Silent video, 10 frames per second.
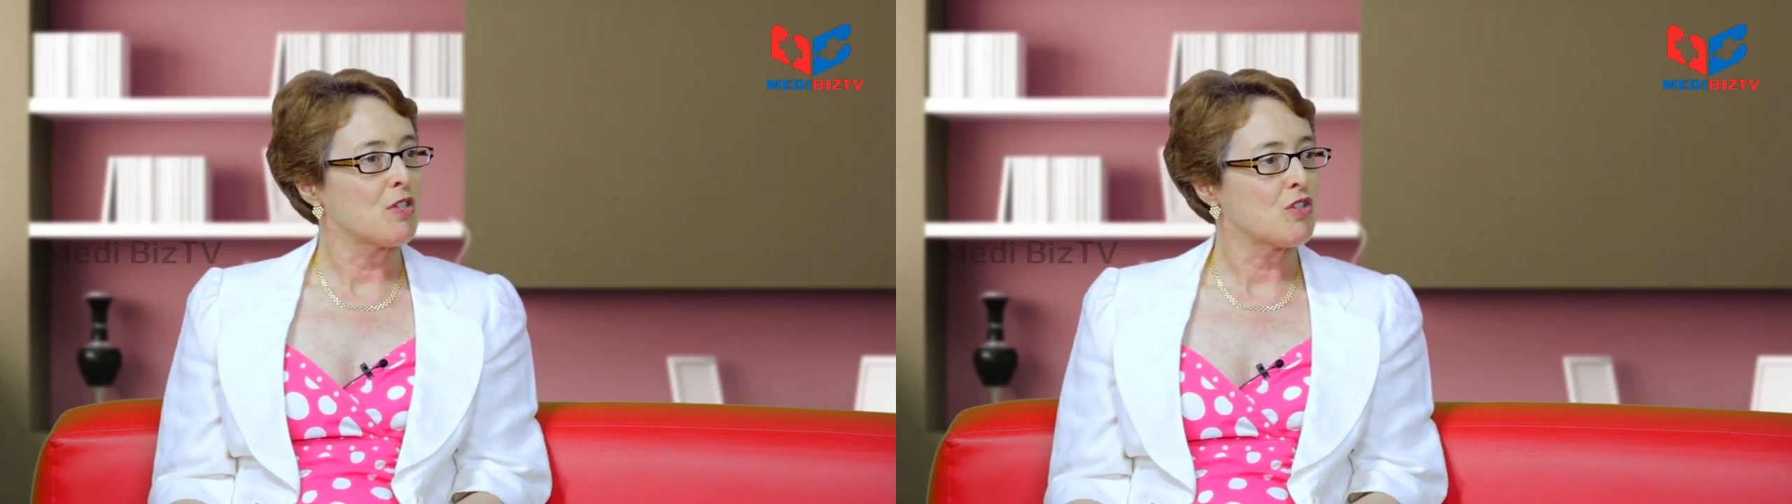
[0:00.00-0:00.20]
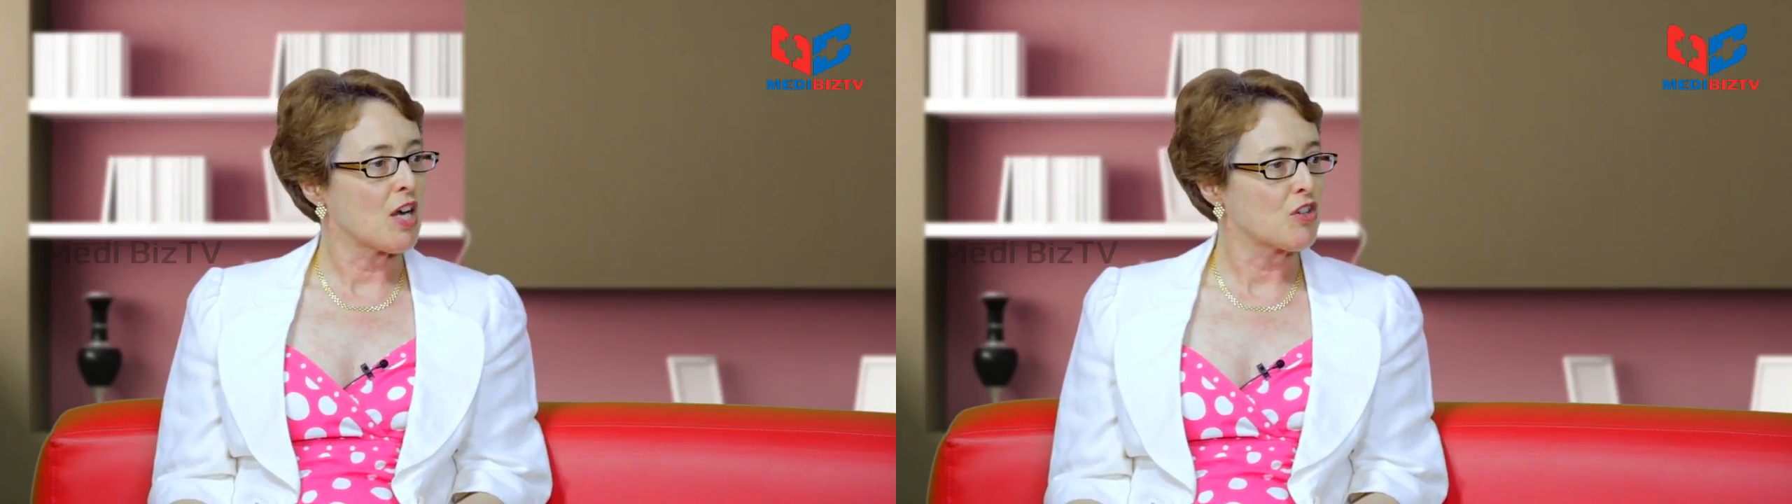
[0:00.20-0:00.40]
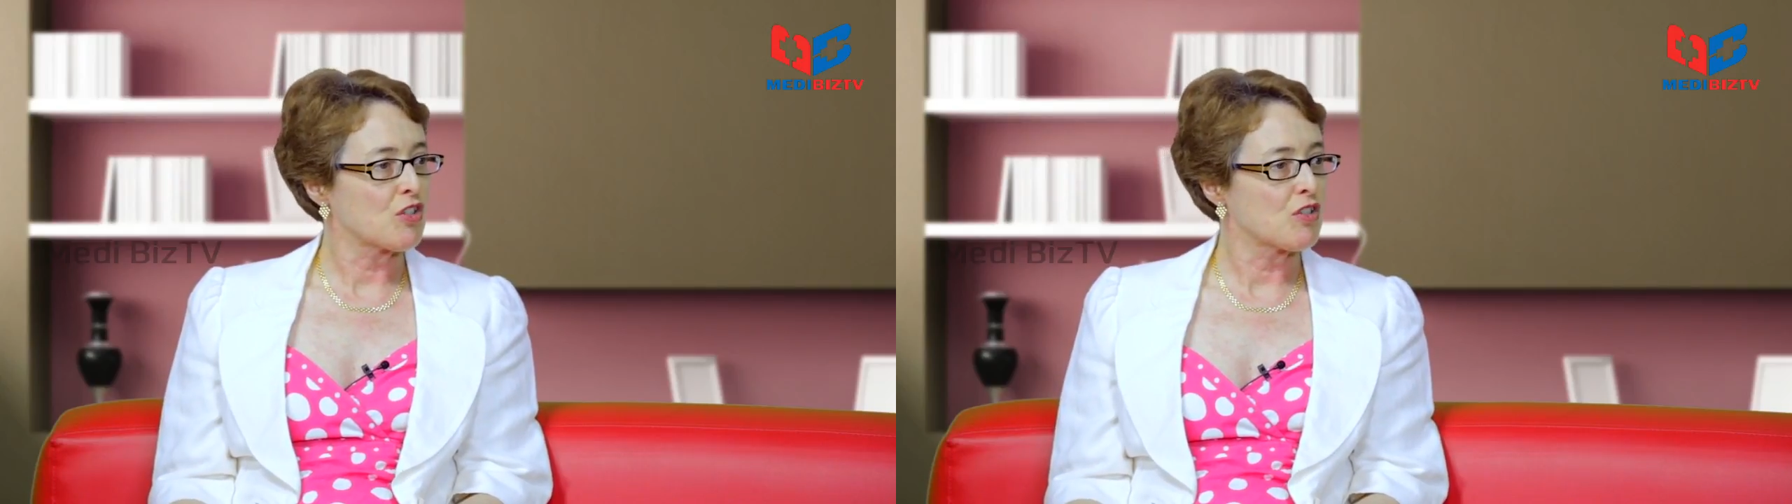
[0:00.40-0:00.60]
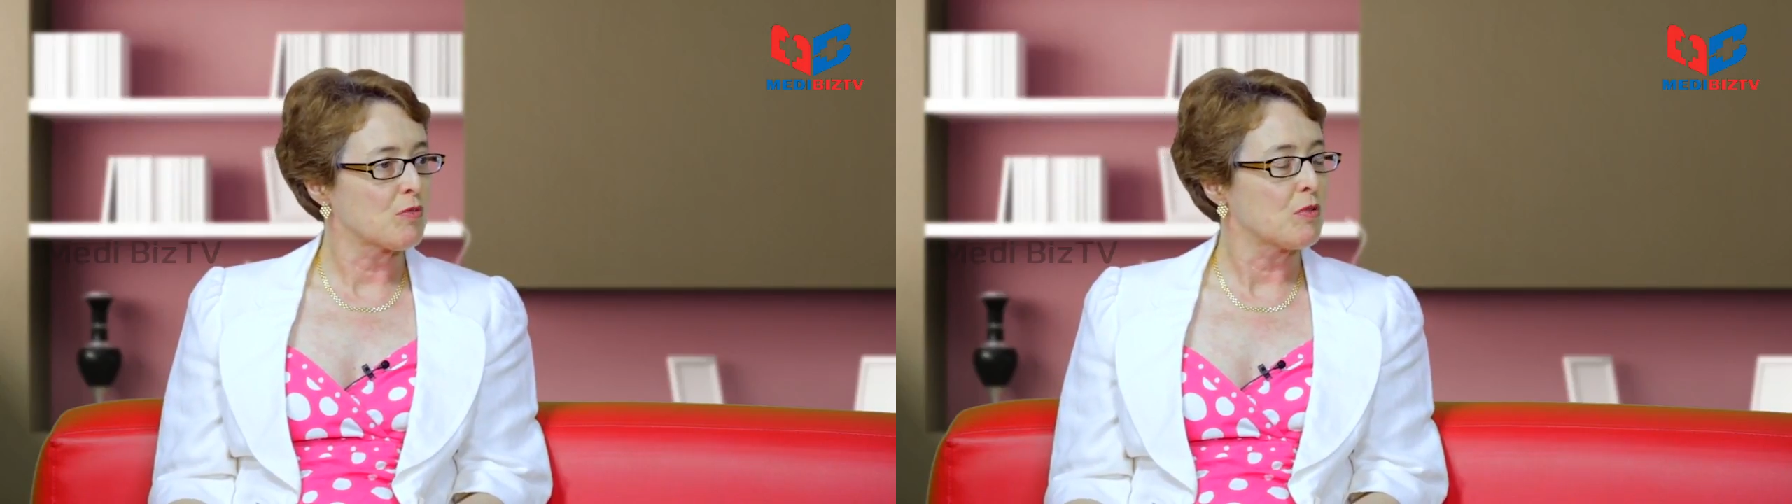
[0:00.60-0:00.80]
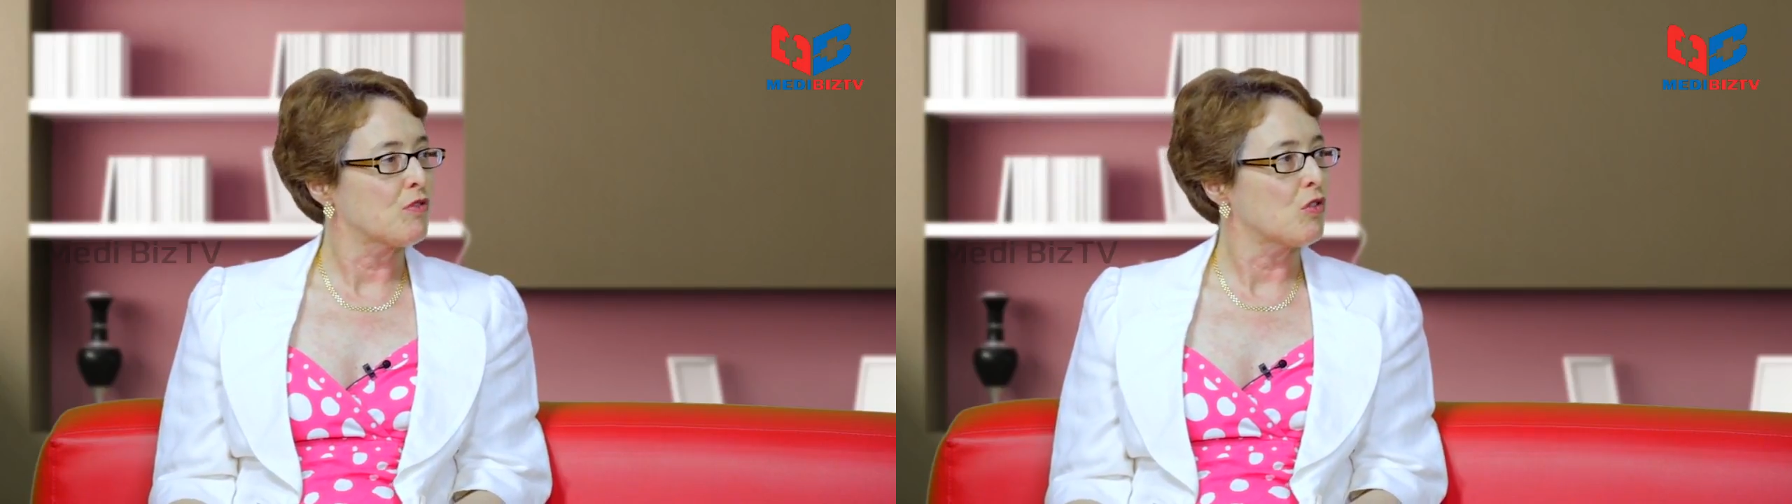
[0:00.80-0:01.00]

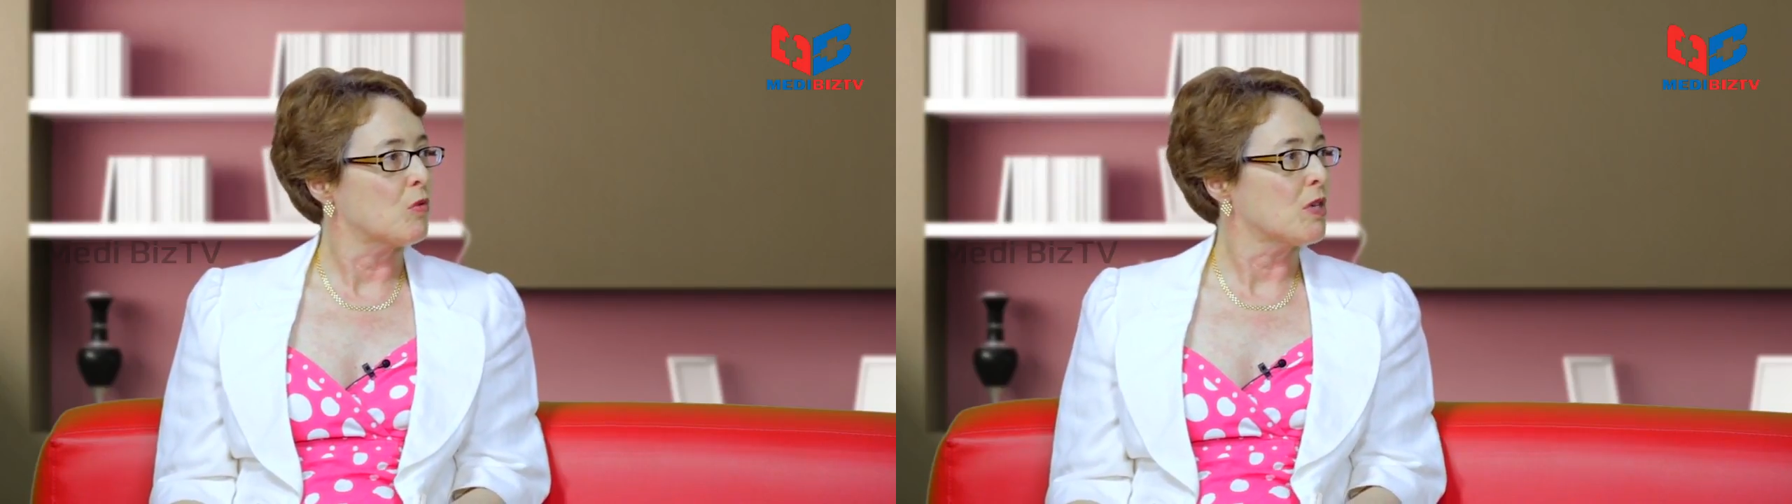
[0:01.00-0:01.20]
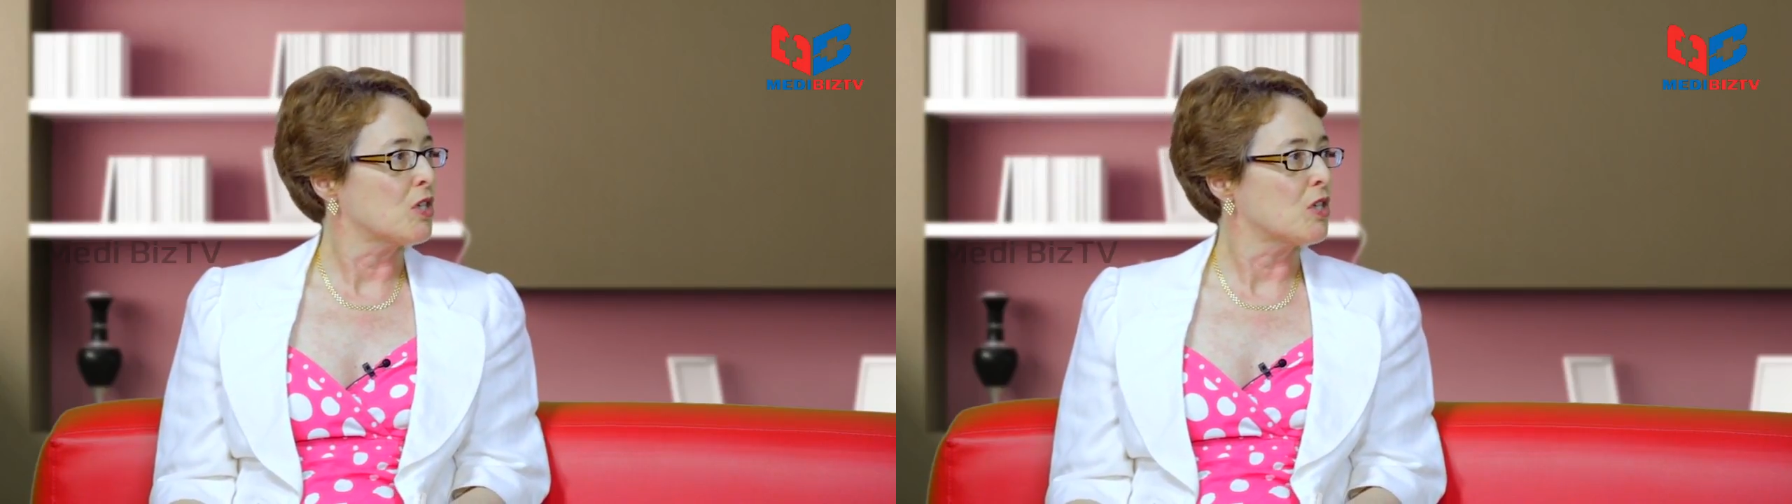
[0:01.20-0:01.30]
injections before we